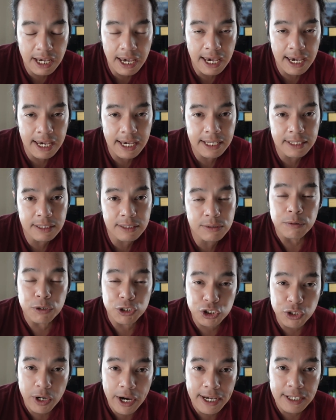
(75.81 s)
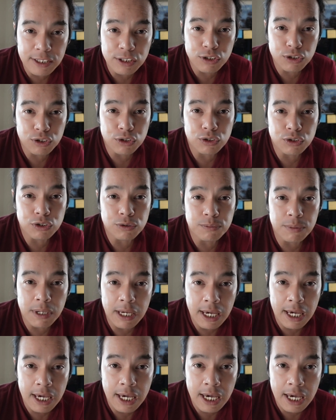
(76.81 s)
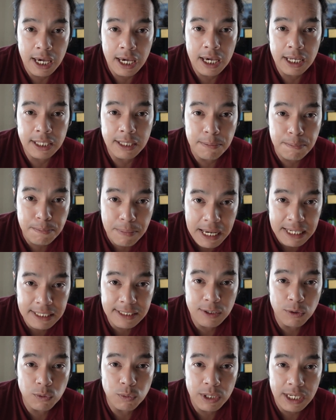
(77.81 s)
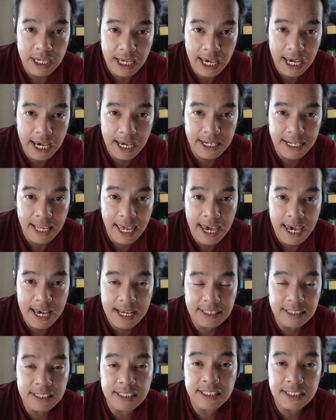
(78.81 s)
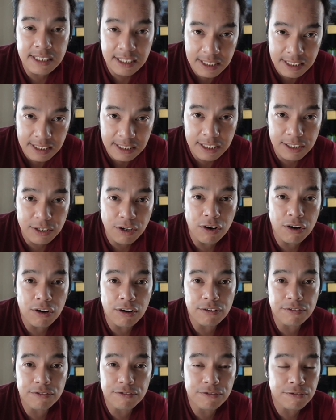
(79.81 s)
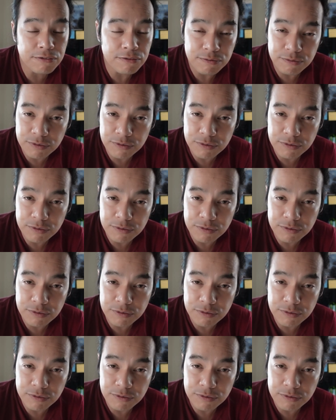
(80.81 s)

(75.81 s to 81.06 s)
and we're trying to be the best we can as a citizen of